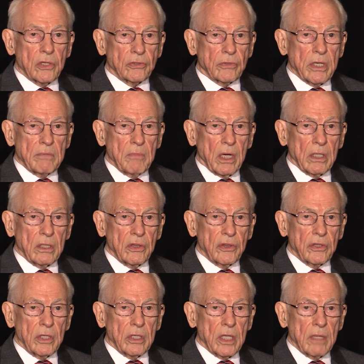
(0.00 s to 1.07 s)

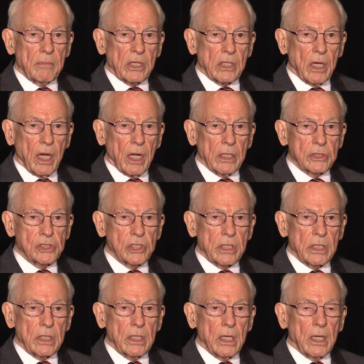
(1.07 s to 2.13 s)
3-month
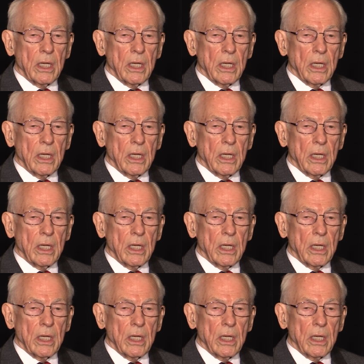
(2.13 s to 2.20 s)
hematology